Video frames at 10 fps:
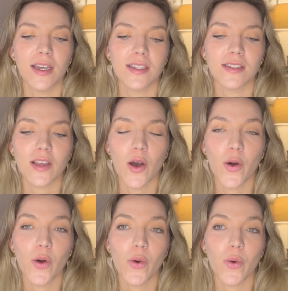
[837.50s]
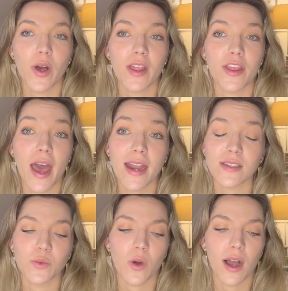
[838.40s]
So that
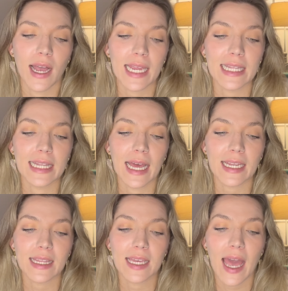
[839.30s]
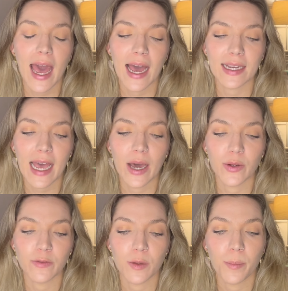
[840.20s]
is why letting the cat out
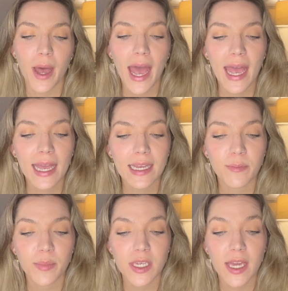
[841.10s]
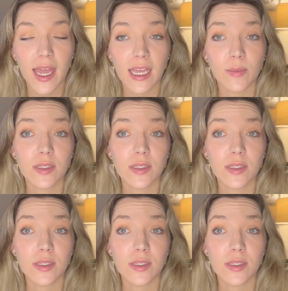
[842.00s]
of the bag became